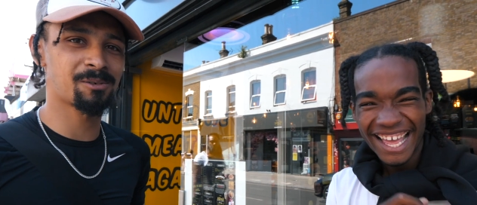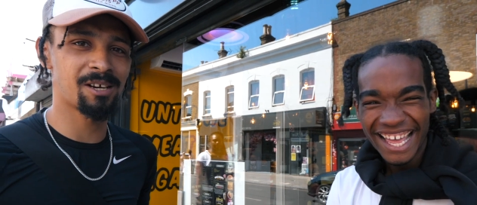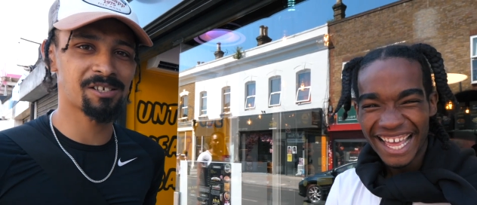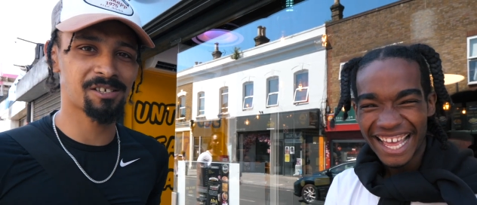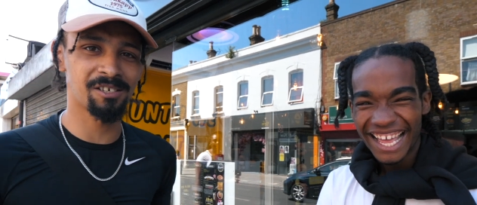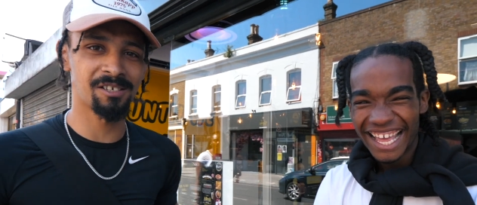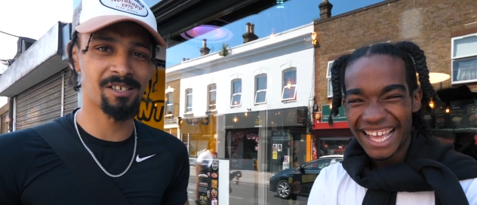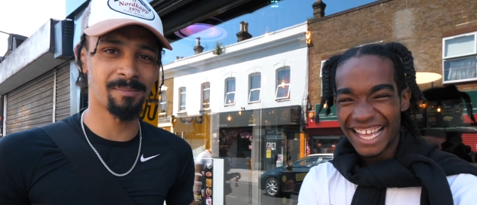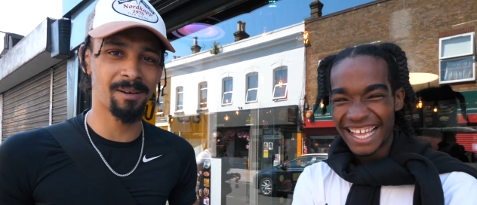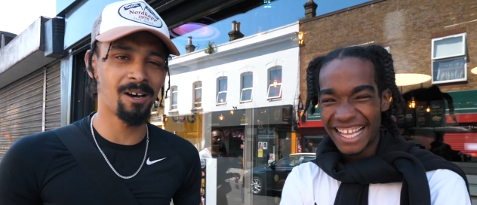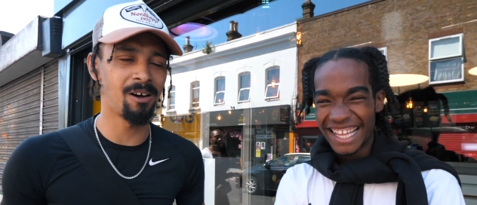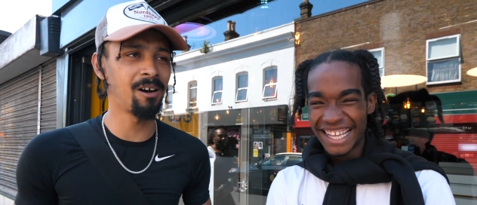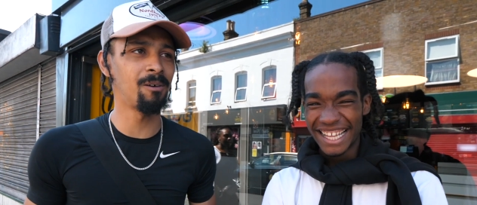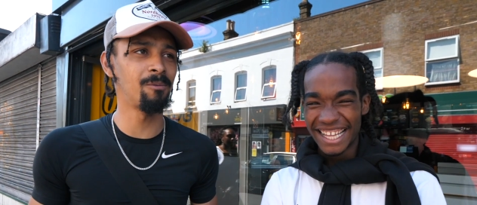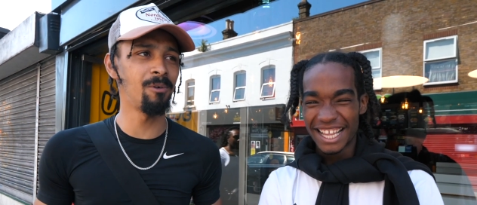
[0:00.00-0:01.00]
Speaker 1: questions
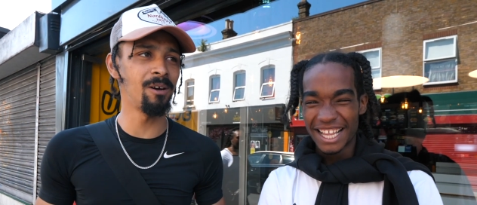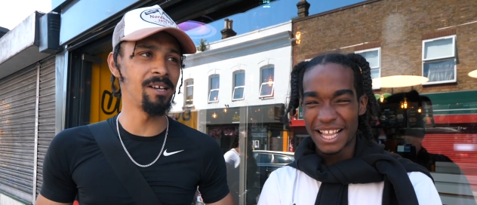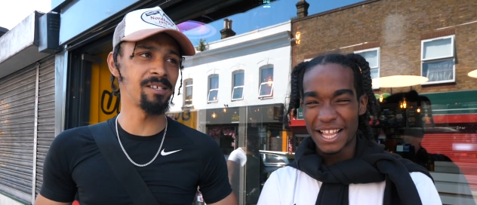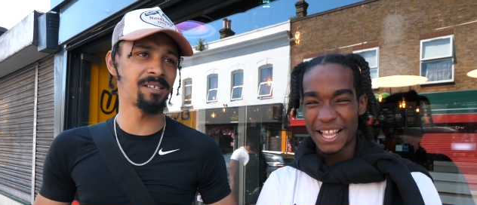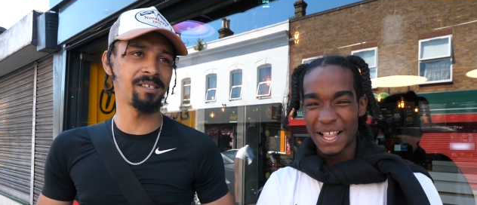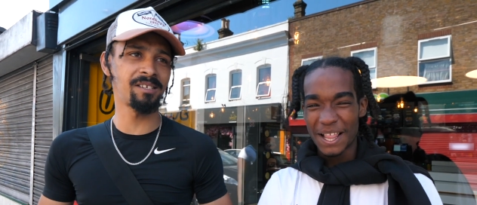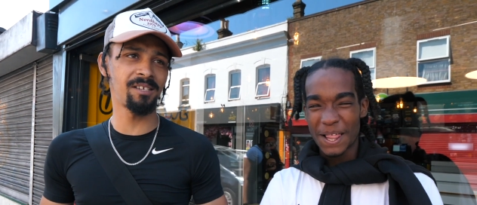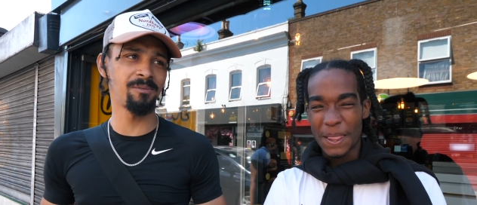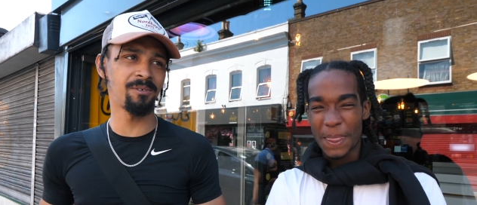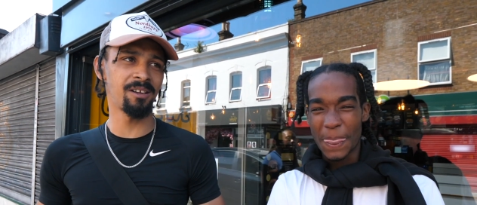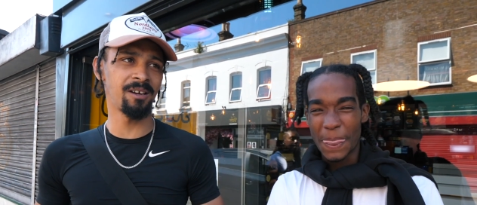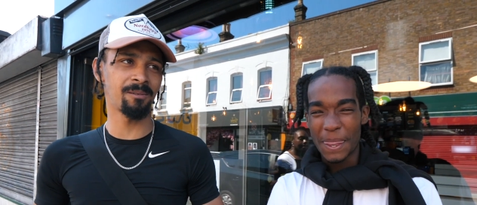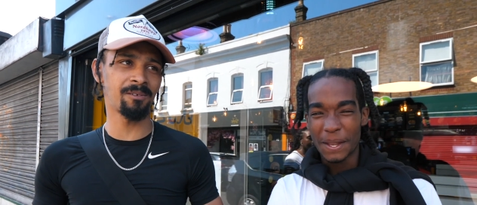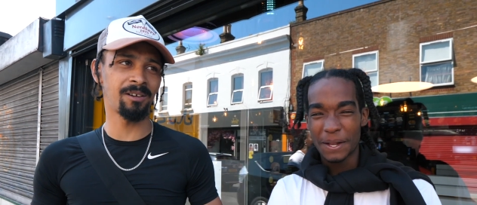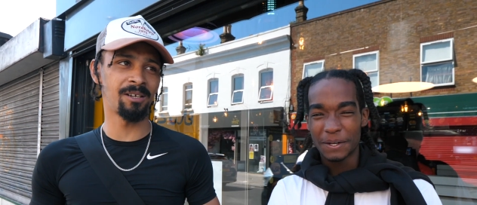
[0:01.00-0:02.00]
about, oh, what is the C one
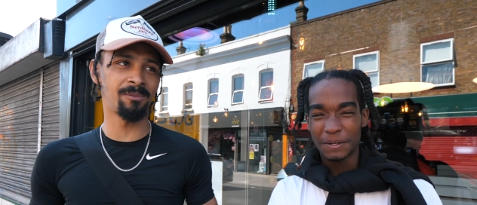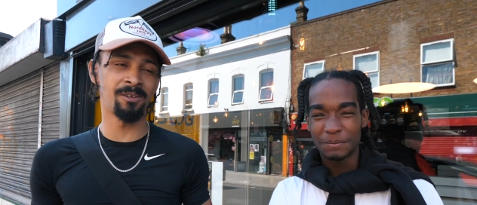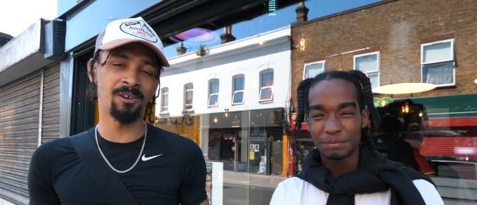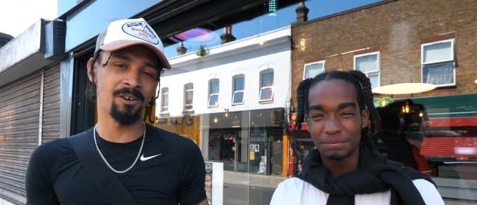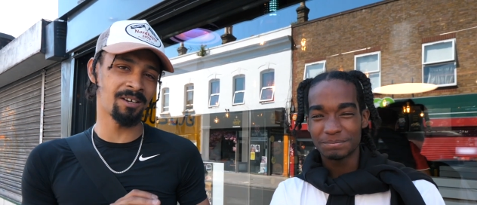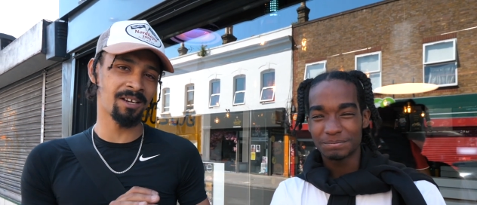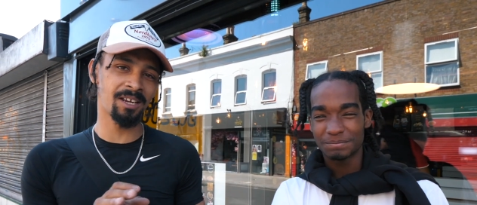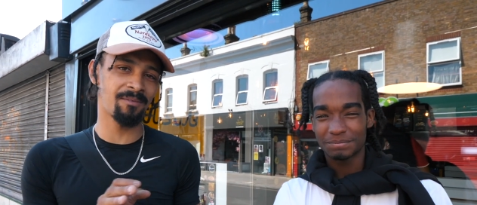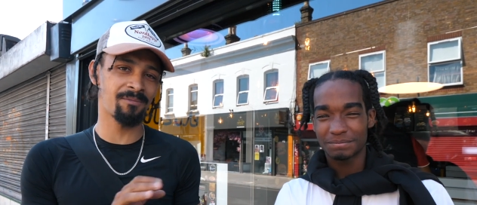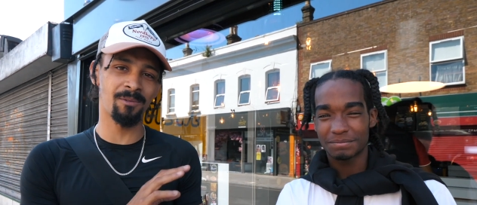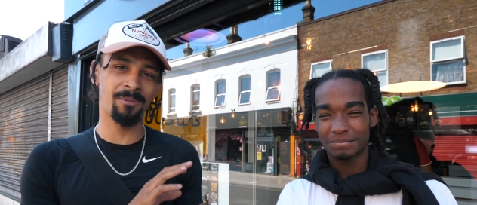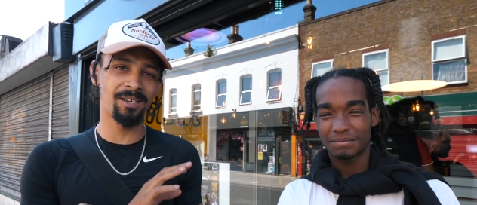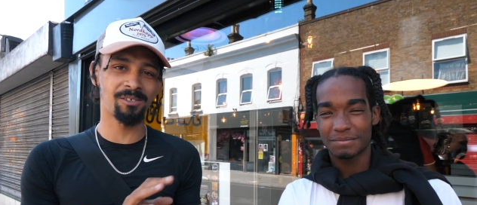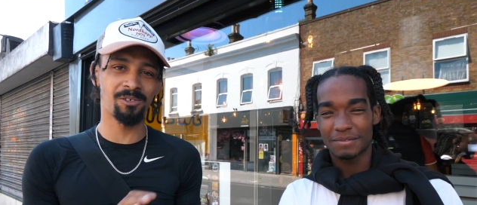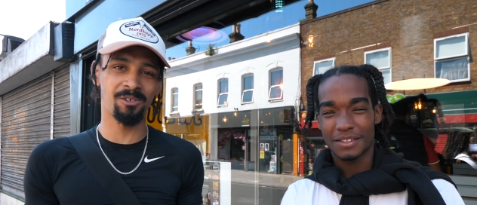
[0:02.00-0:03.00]
upgrade? We're not going to give
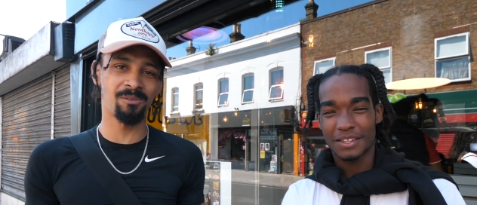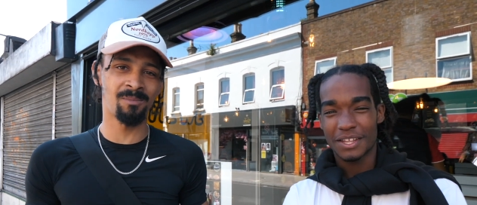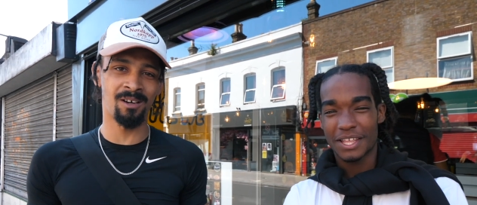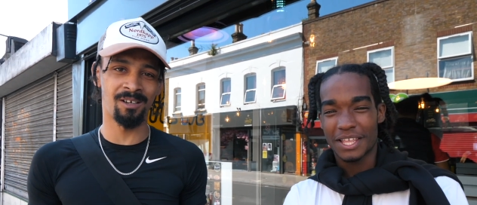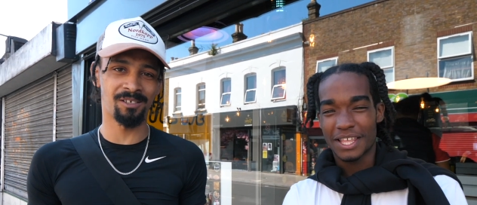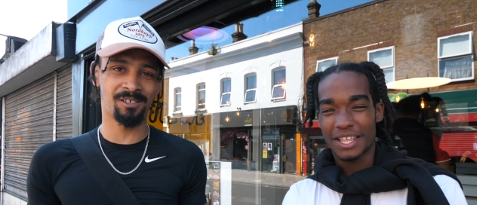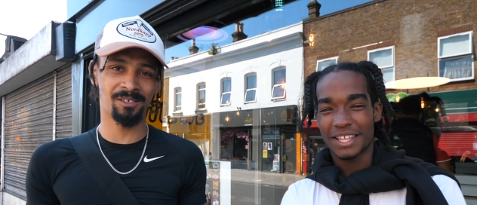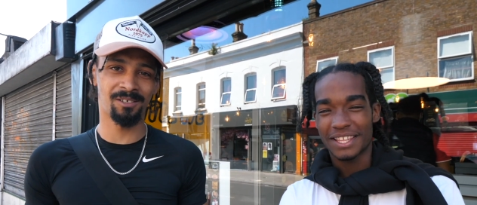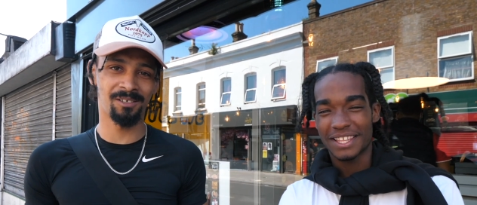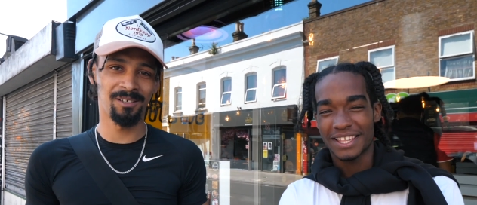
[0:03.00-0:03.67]
away too much.